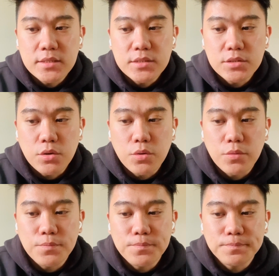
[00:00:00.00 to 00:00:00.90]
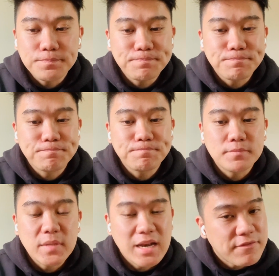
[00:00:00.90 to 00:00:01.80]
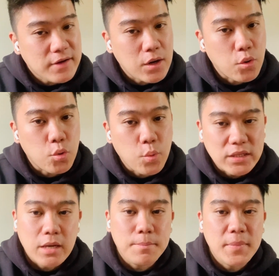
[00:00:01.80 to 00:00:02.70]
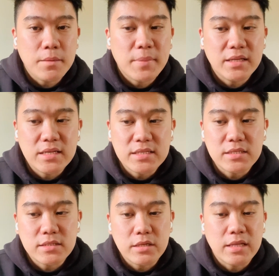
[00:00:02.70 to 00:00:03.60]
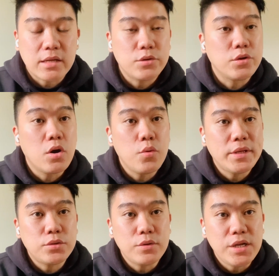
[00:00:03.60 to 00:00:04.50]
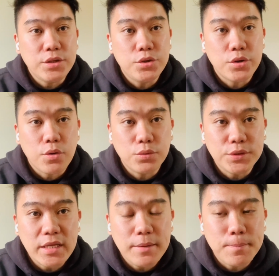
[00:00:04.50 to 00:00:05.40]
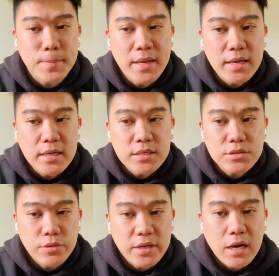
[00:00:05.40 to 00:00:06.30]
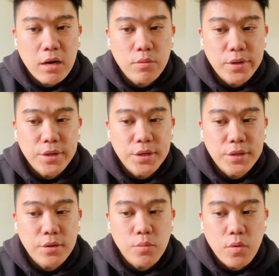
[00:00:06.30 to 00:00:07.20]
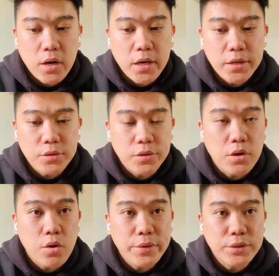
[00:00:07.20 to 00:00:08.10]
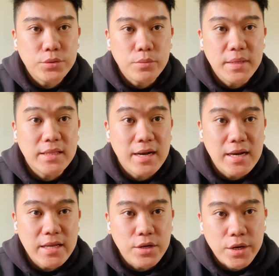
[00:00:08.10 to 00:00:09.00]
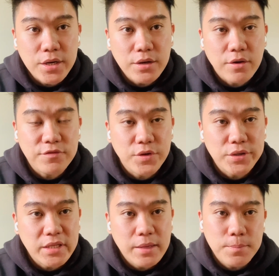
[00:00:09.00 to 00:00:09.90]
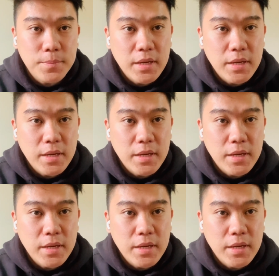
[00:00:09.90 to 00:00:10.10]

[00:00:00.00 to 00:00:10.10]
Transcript: So left alone, what I mean by this is that you're going to lead your own team. So in our ward, you're going to be the leader of your team.